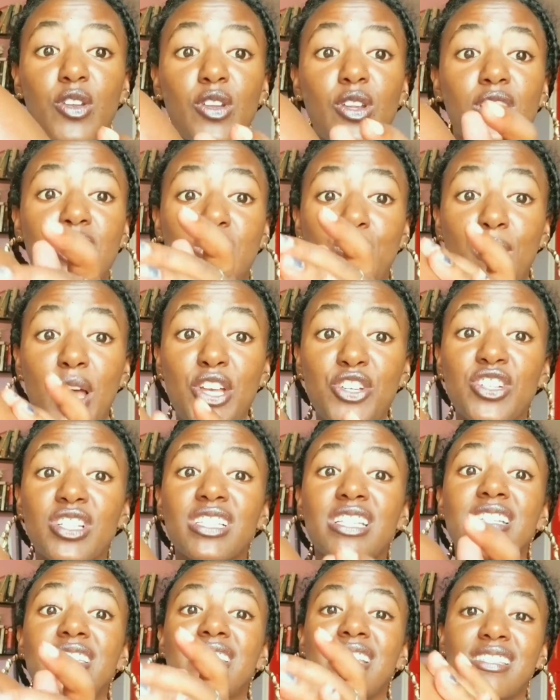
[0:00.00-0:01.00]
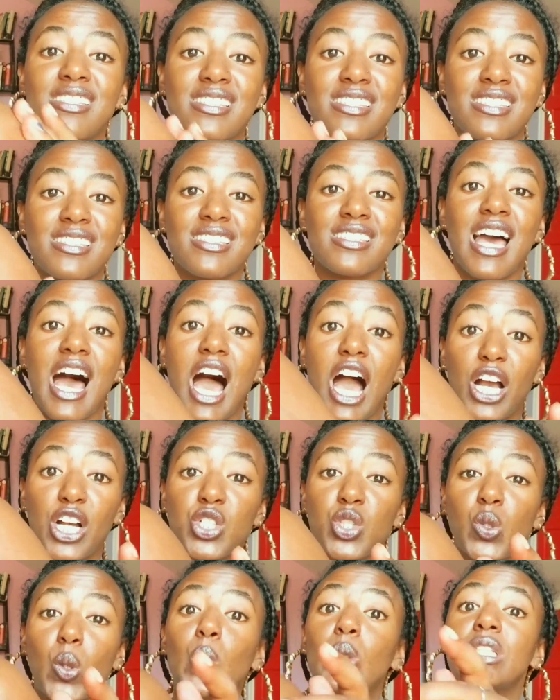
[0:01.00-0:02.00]
especially since
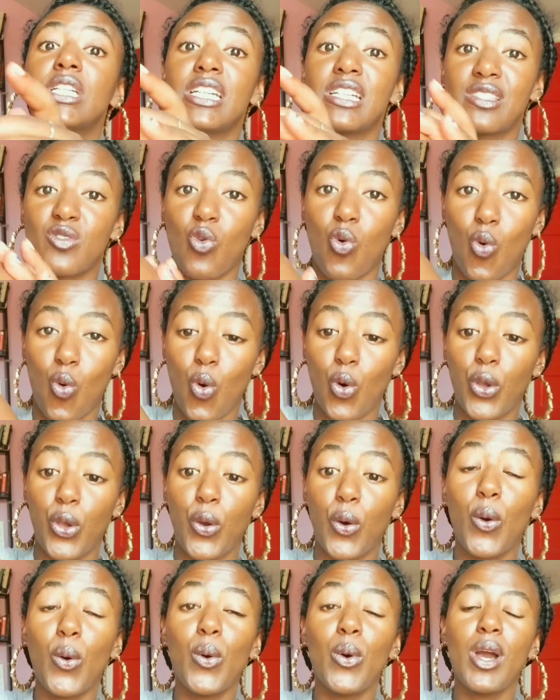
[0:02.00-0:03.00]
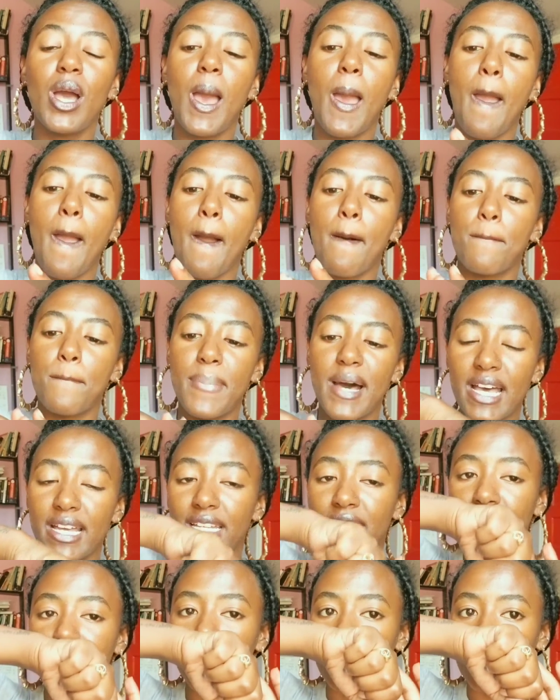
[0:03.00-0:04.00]
actually it's oil,
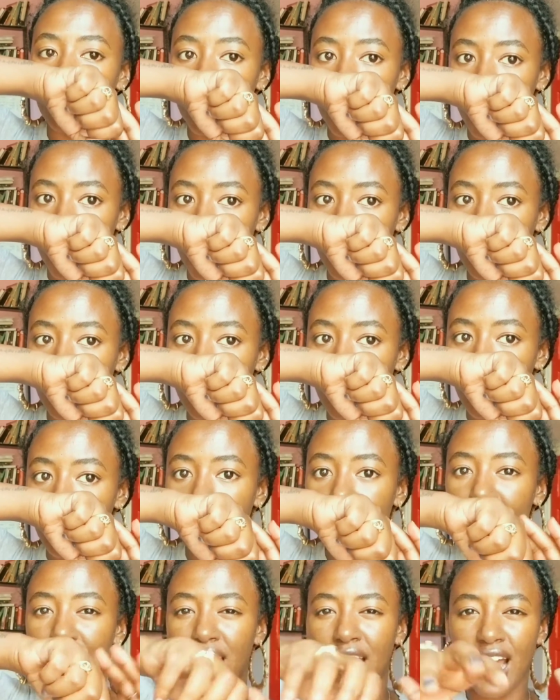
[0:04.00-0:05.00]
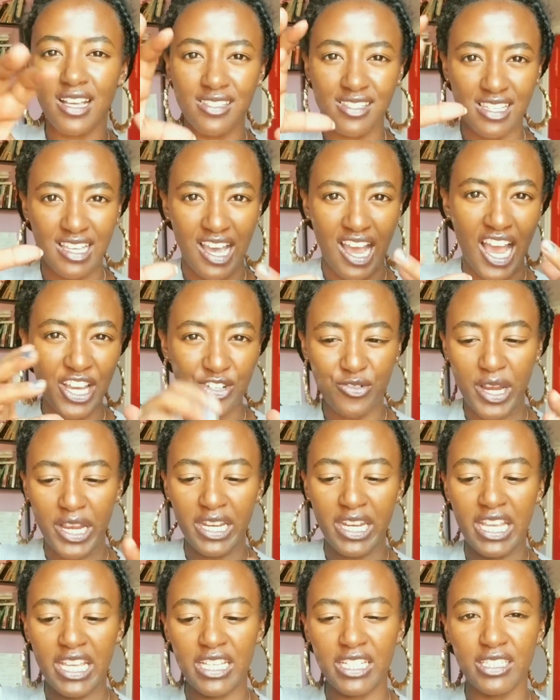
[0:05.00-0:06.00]
but it's really, it has a
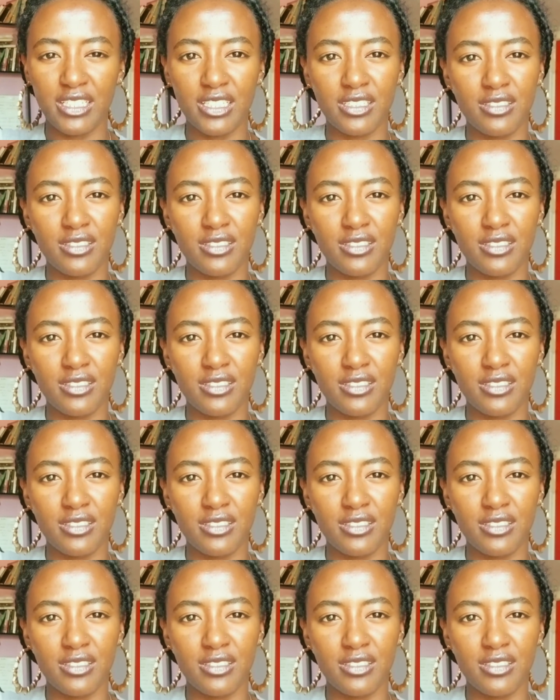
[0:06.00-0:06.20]
hydrating